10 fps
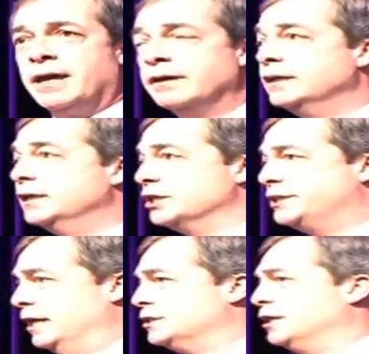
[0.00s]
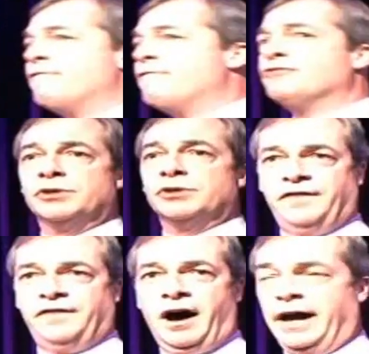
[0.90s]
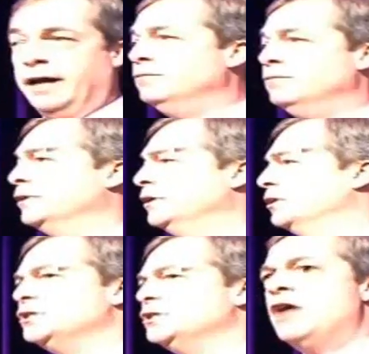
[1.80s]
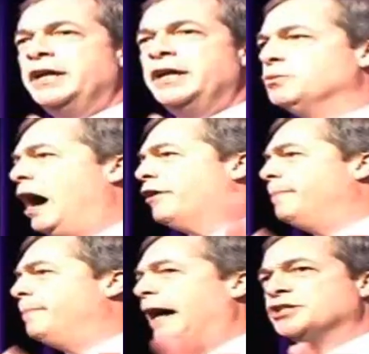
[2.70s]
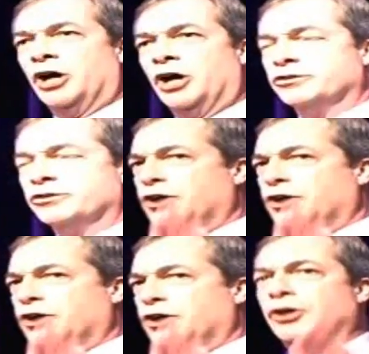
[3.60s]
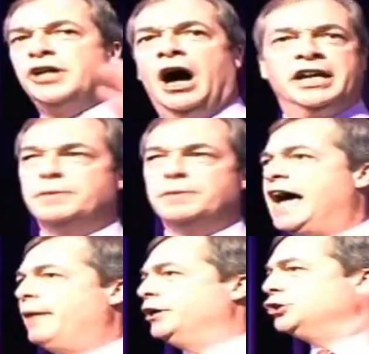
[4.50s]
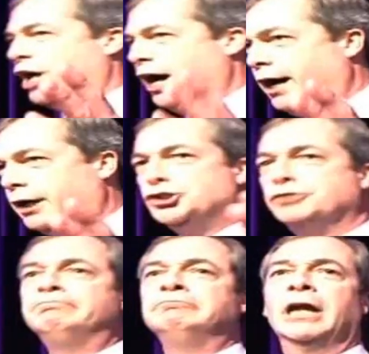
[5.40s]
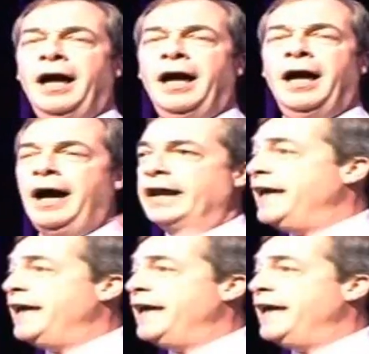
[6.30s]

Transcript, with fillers: to tell us that everything was fine, there was no need to worry about democracy, the good guys were now in charge. And at the end